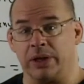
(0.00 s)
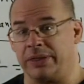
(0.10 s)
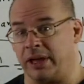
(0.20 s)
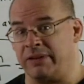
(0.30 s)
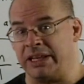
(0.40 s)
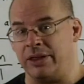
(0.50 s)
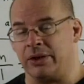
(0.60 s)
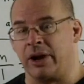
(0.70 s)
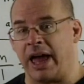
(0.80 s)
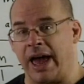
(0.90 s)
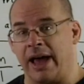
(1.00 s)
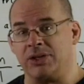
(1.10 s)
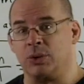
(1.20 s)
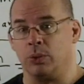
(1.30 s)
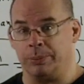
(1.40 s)
We can think of it either
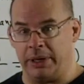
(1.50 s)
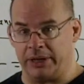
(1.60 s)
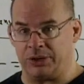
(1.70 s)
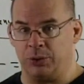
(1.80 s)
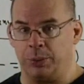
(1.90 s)
as we pick two